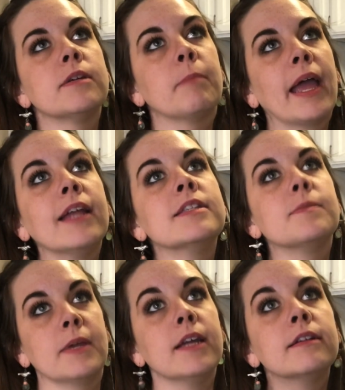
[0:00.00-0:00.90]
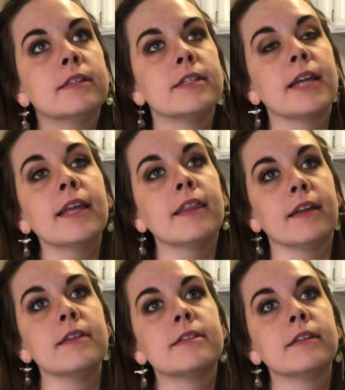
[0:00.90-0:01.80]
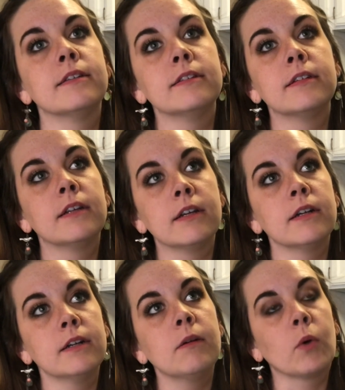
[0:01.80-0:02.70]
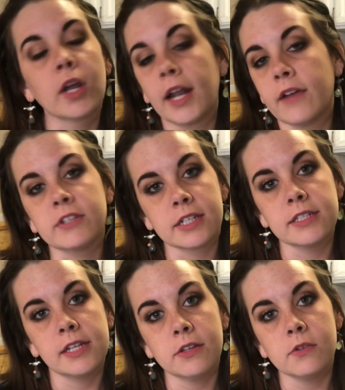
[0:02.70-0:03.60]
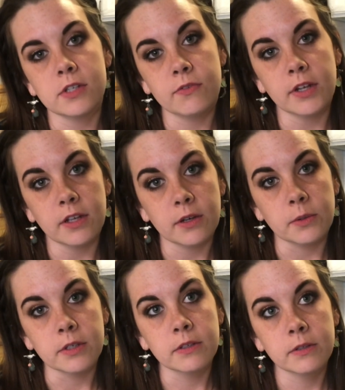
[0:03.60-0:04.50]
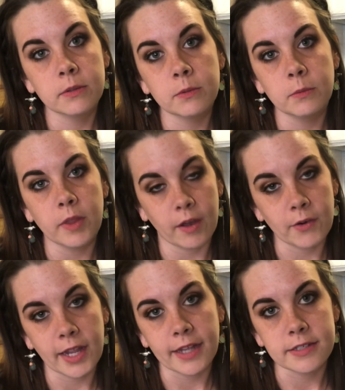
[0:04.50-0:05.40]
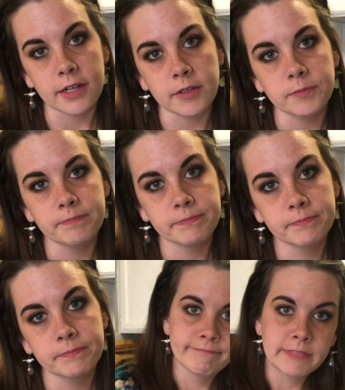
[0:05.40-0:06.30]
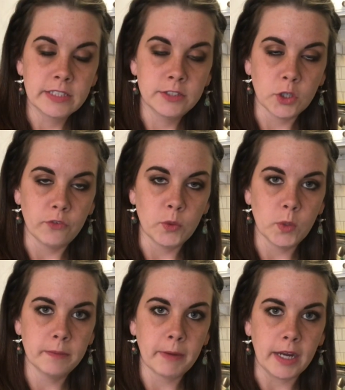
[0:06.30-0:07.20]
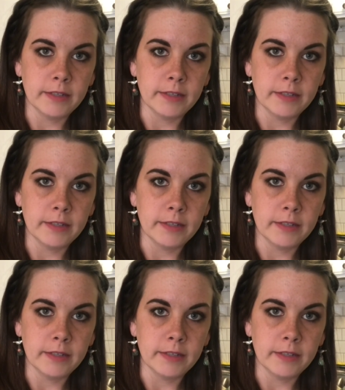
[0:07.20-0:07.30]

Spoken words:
pains me to say this, we're gonna have to continue this video without a cast iron. So if you wouldn't mind,